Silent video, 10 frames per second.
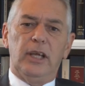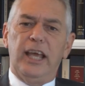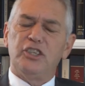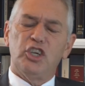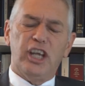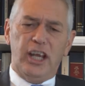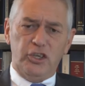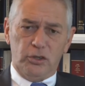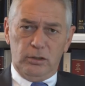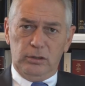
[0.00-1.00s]

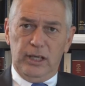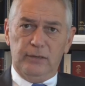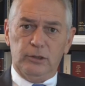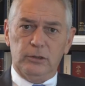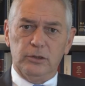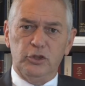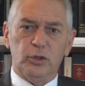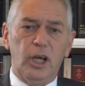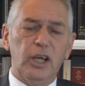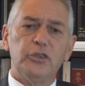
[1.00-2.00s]
educational level,
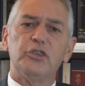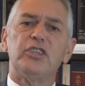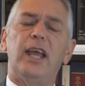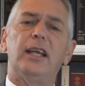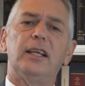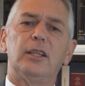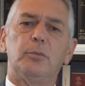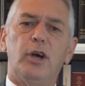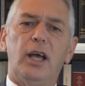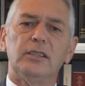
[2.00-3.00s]
your understanding of the
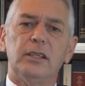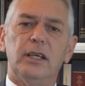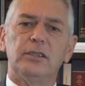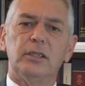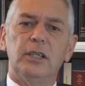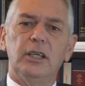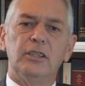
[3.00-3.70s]
process,